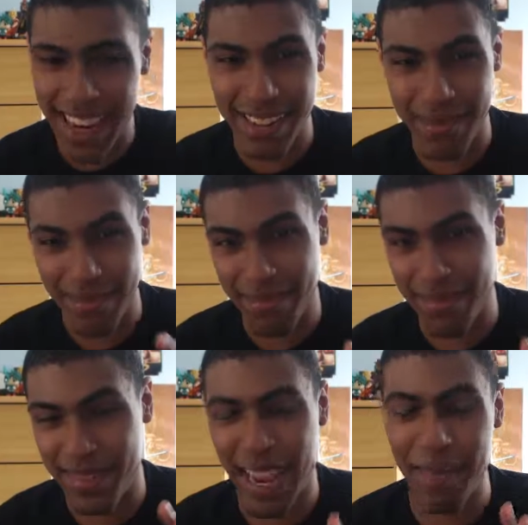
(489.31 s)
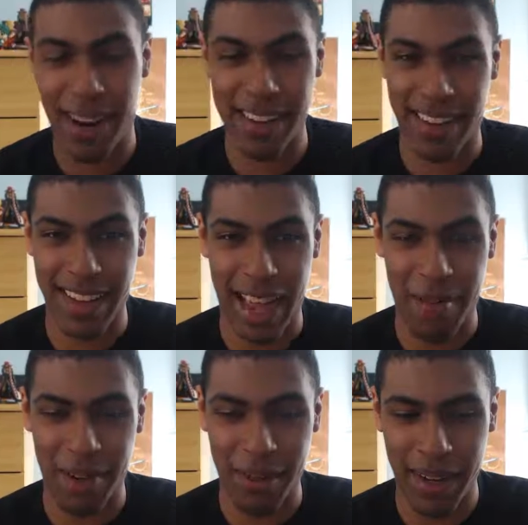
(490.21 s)
again, top notch on
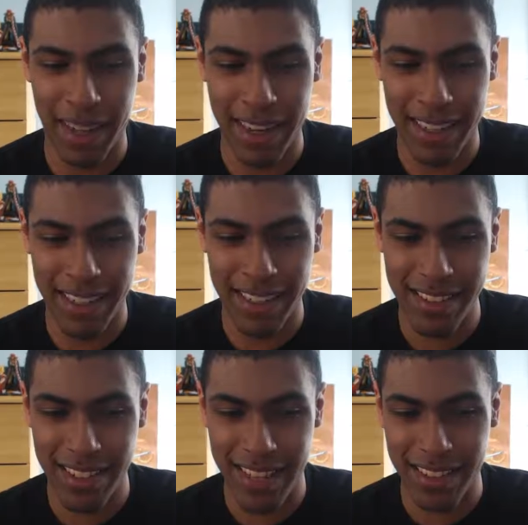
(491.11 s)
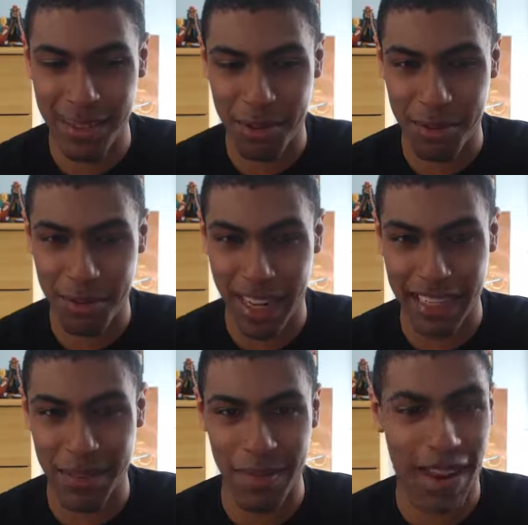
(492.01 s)
that one, but Jesus
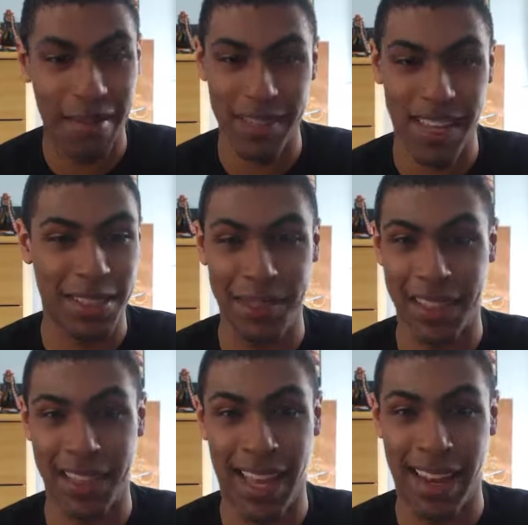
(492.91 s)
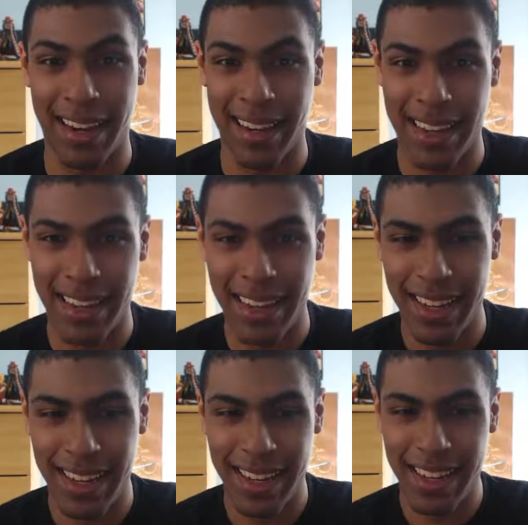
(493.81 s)
Christ, man, I was not expecting that.
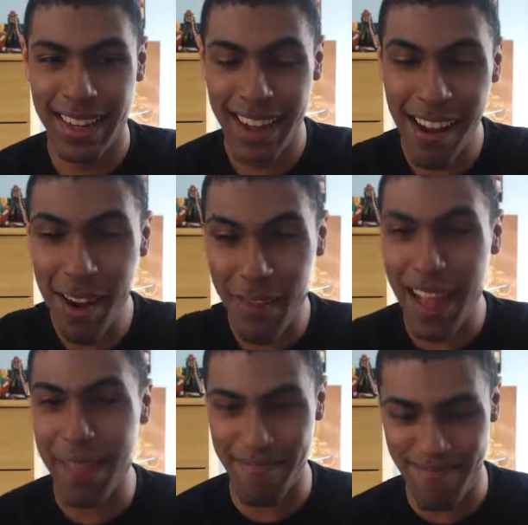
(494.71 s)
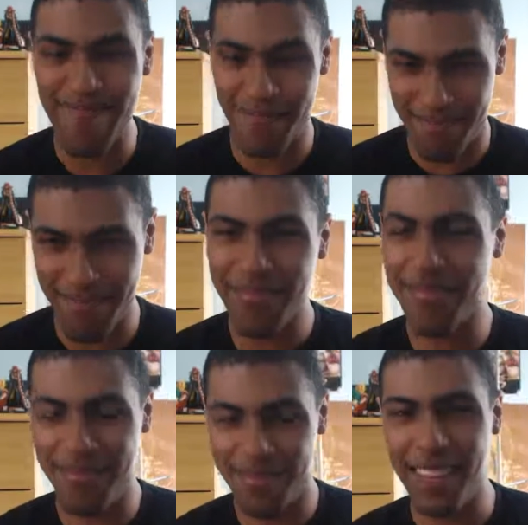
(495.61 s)
Go you for that!
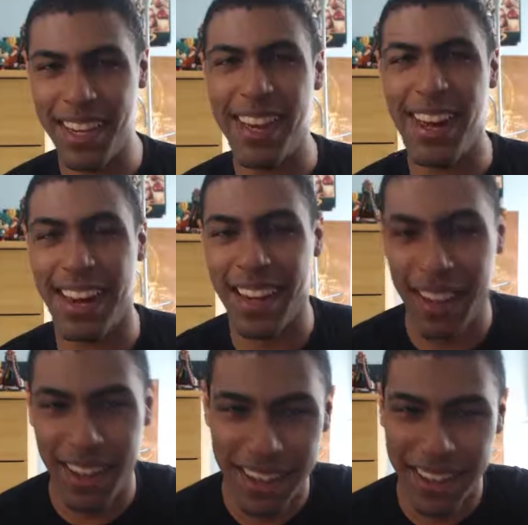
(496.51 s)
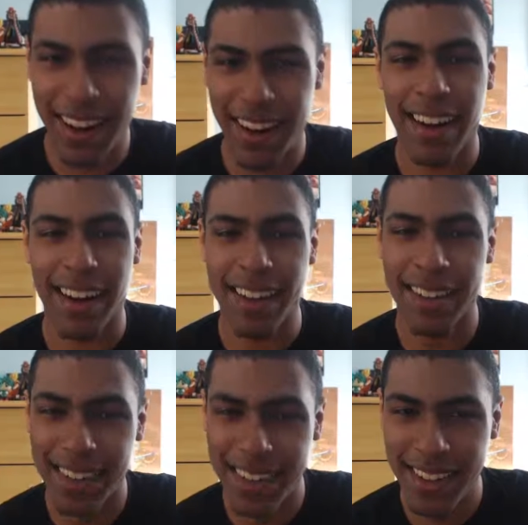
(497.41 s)
Get out of you! Get out of
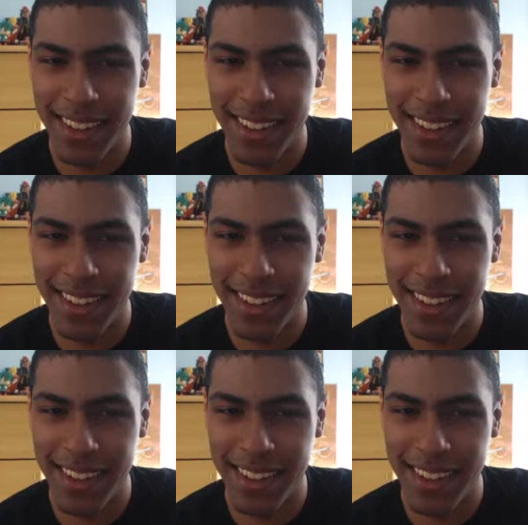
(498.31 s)
you!